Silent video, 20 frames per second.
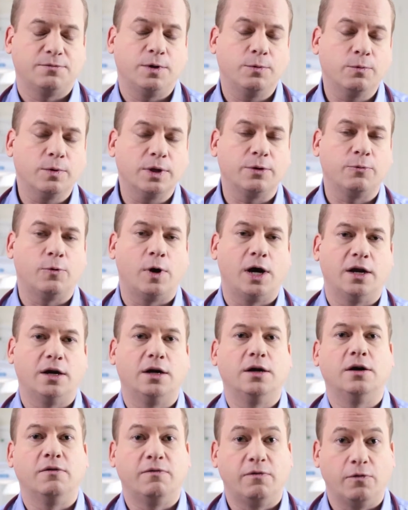We really want to
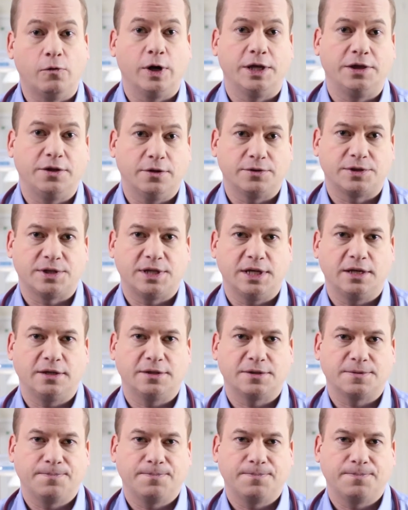avoid those things.